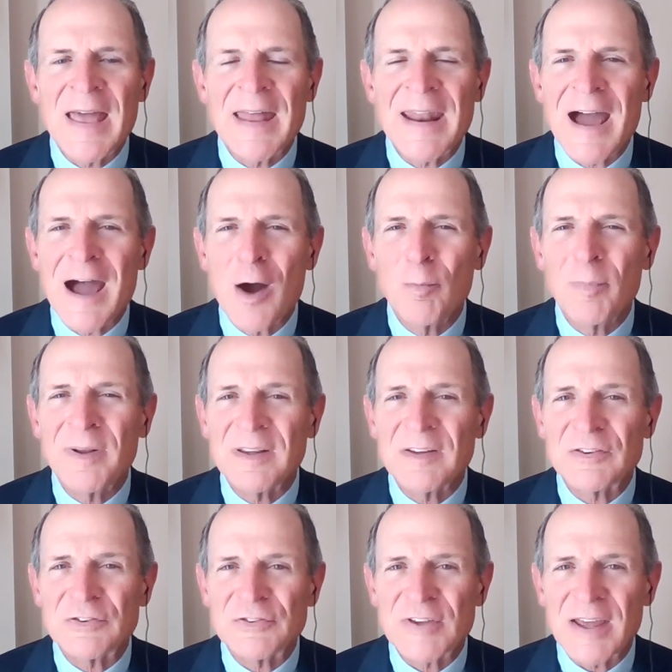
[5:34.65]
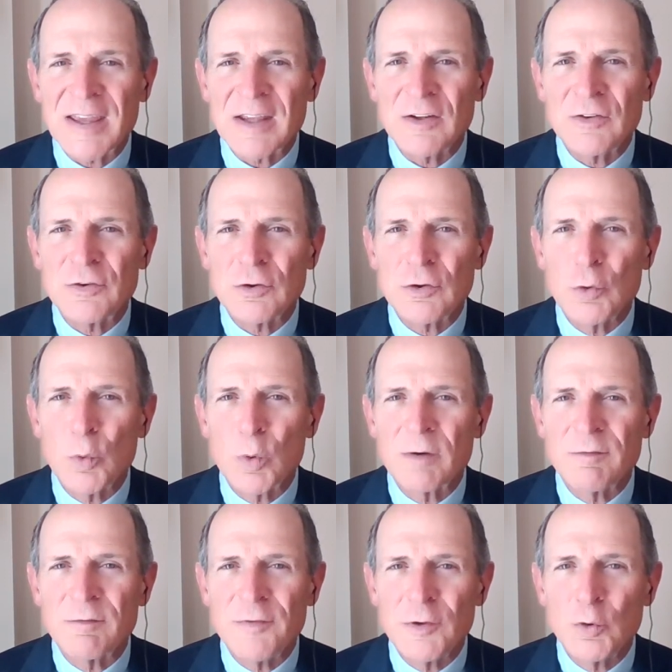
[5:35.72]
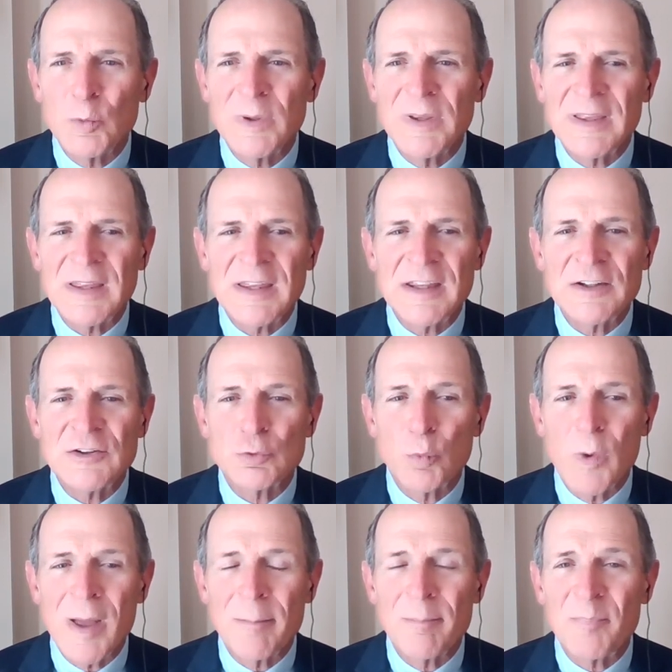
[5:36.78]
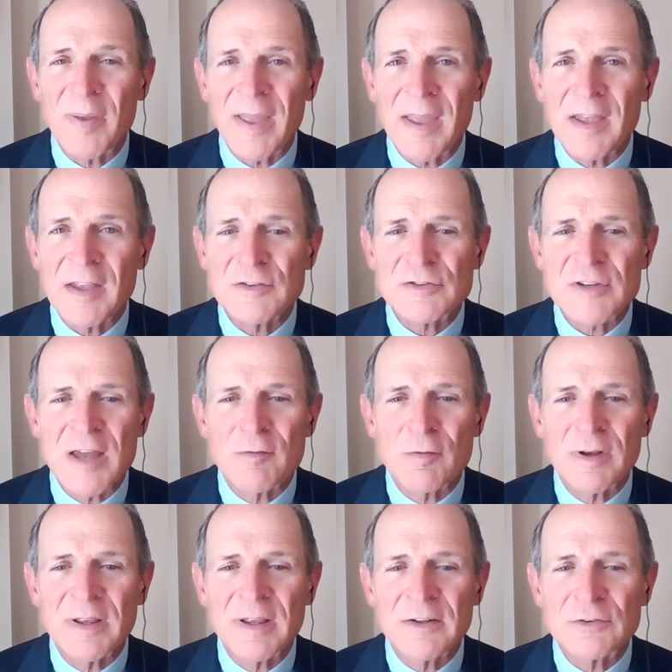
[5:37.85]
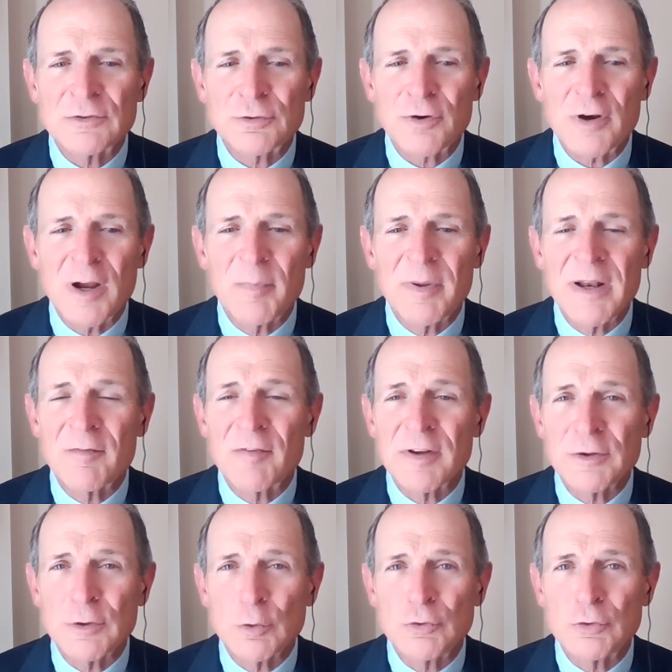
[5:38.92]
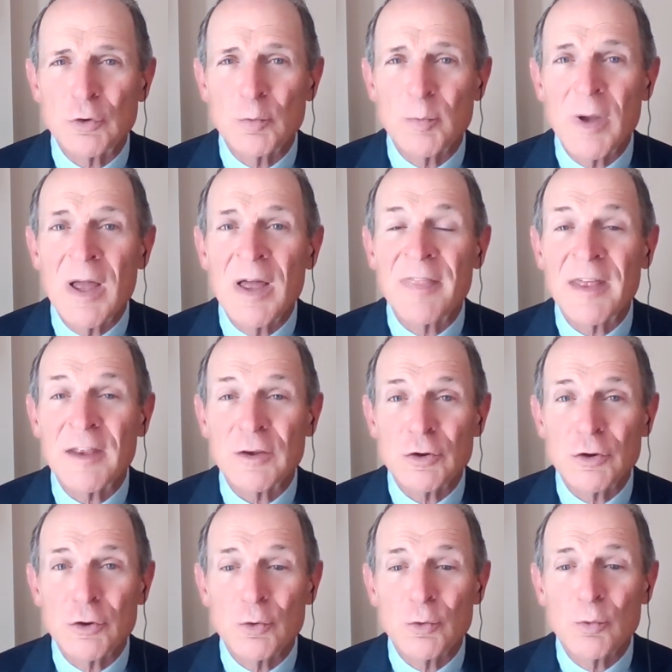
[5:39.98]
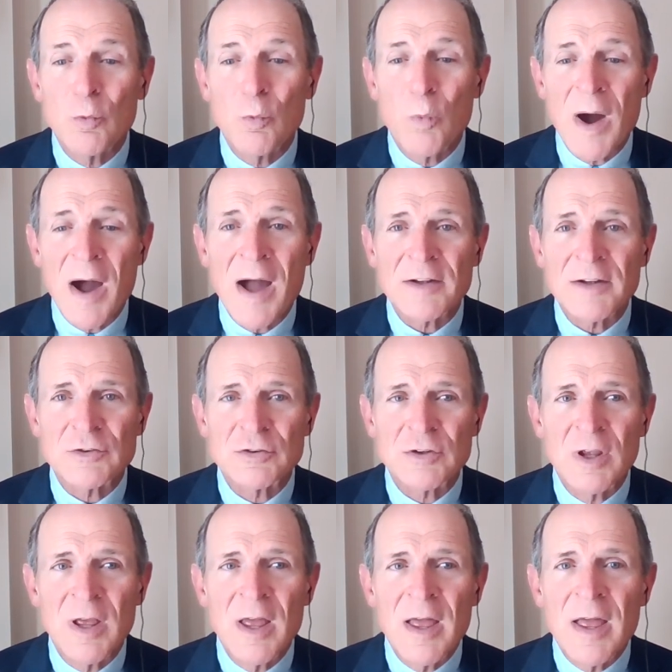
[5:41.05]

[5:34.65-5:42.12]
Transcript: and how many seconds you are viewing each web page, every Instagram and every YouTube that you watch,